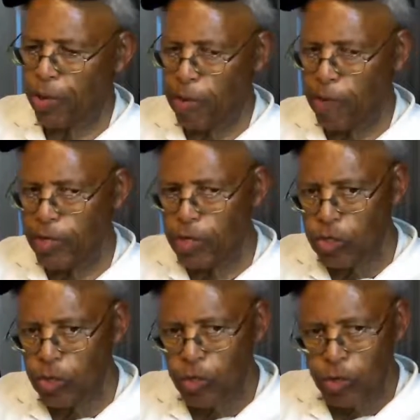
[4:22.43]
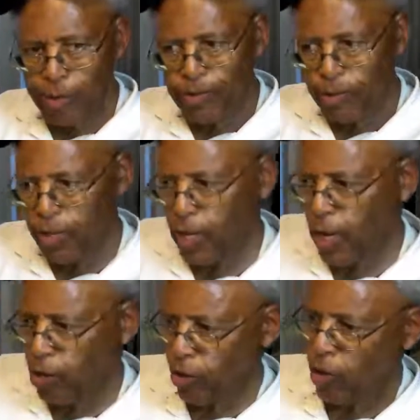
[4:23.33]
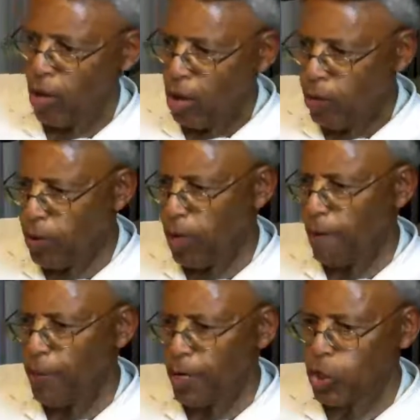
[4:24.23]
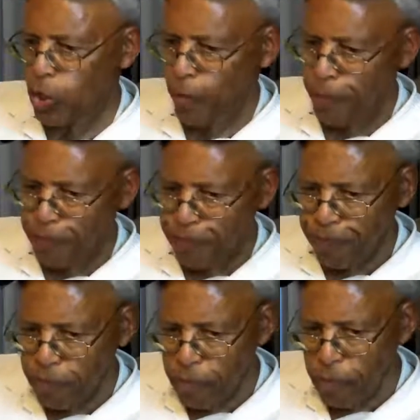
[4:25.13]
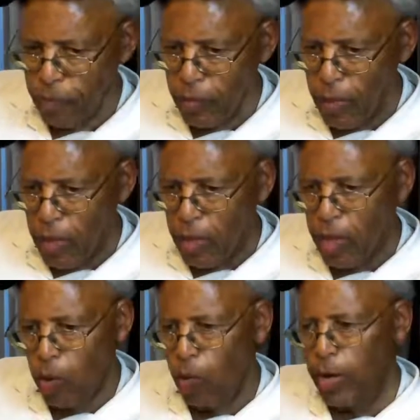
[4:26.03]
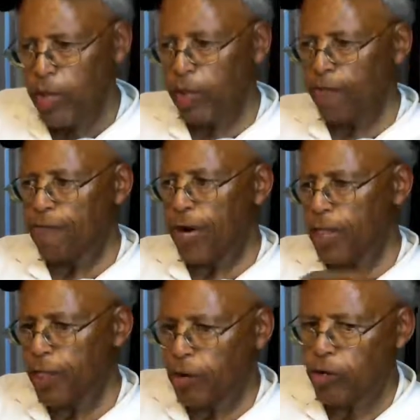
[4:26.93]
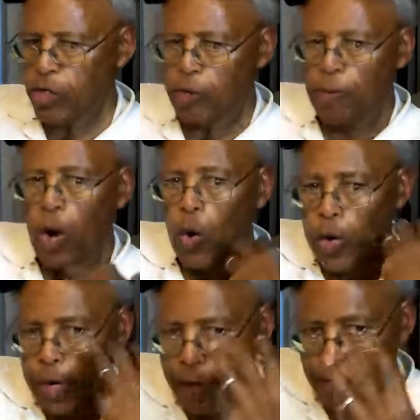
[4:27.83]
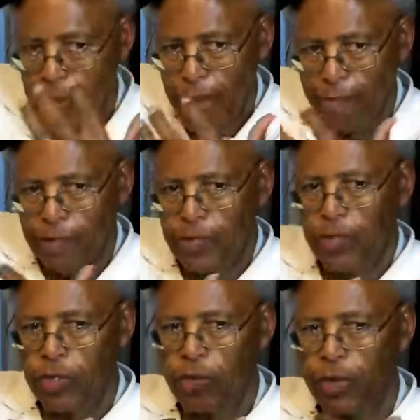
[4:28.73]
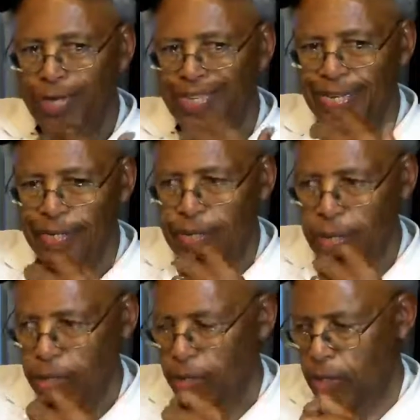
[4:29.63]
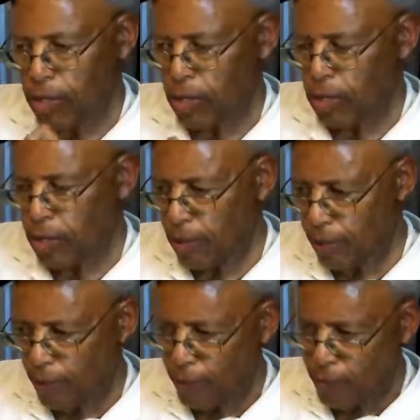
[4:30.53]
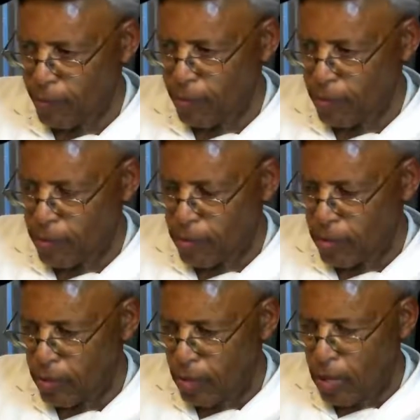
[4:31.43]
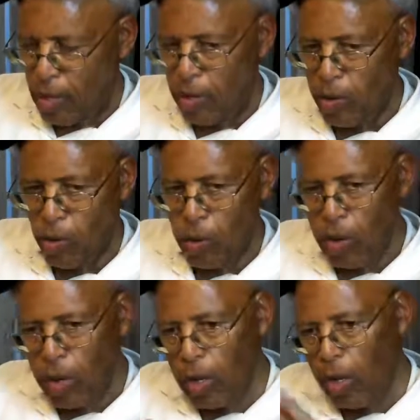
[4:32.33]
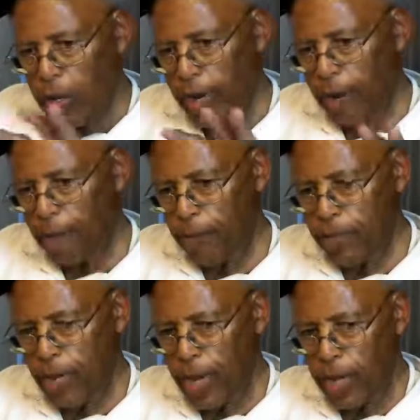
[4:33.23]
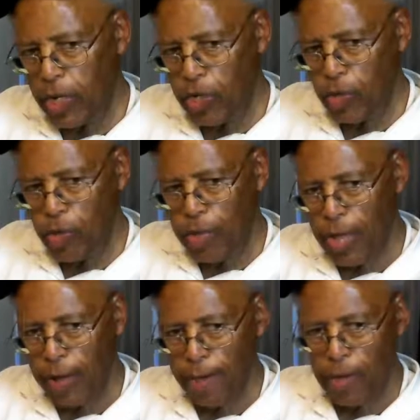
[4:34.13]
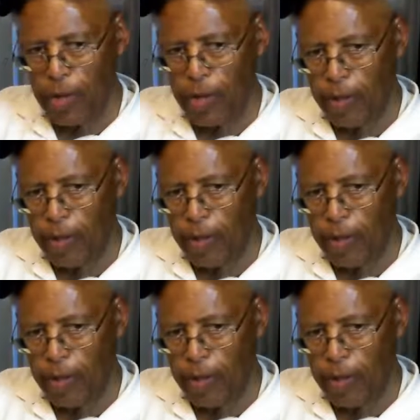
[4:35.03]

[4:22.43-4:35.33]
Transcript: And we put these two scriptures together, we get a picture that when the Father spoke the heavens into existence, and all that are pertained to them,